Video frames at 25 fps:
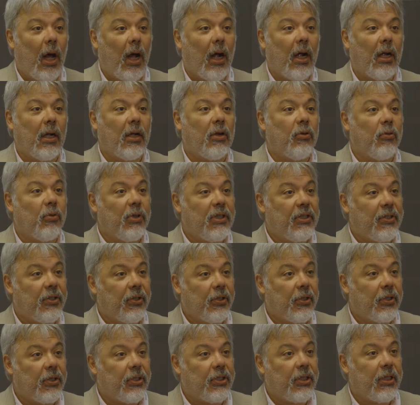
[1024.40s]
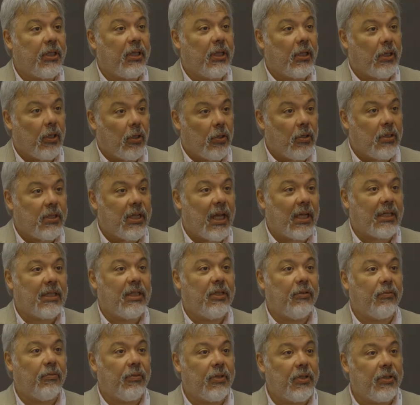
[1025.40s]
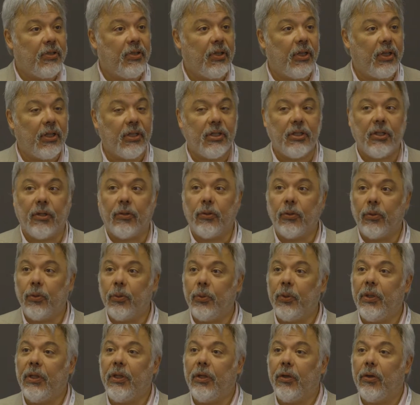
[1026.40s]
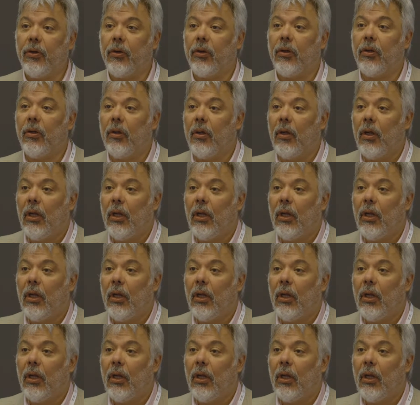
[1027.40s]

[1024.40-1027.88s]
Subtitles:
are researching, conducting research or doing your